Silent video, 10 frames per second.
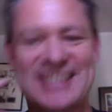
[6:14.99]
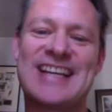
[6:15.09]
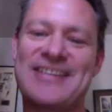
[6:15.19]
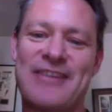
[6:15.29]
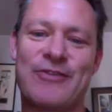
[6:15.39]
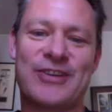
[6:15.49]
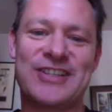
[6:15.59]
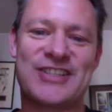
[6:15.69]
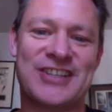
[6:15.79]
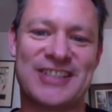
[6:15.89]
to give everyone
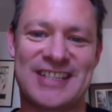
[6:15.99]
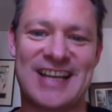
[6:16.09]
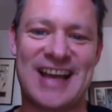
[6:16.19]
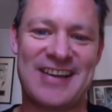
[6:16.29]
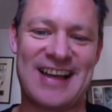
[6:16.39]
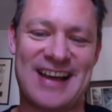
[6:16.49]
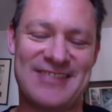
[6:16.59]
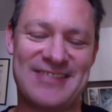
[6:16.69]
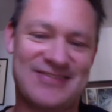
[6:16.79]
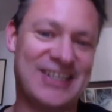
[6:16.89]
a chance
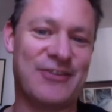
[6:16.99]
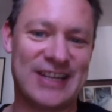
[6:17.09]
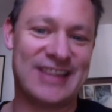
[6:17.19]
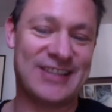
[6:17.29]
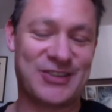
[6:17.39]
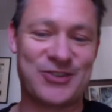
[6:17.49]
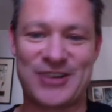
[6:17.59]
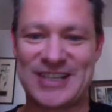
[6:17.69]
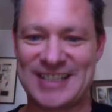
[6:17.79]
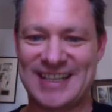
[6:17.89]
to read the
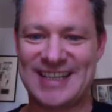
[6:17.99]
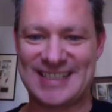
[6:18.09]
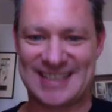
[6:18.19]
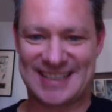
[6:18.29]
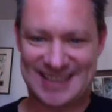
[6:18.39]
stories at least.